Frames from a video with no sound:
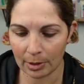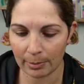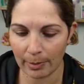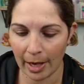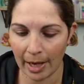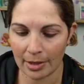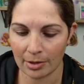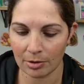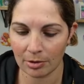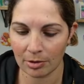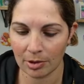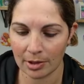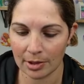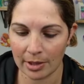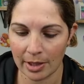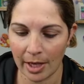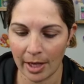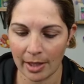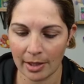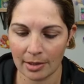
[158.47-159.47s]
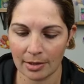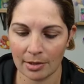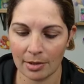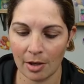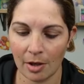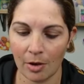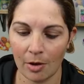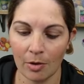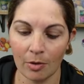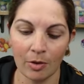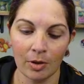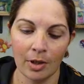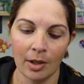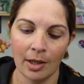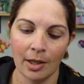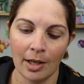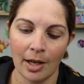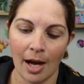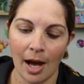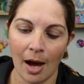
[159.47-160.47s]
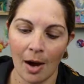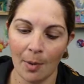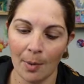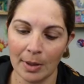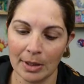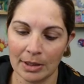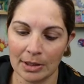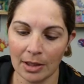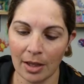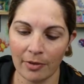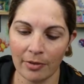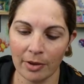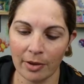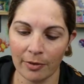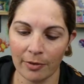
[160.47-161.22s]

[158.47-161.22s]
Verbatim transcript: to master the set. So I always love the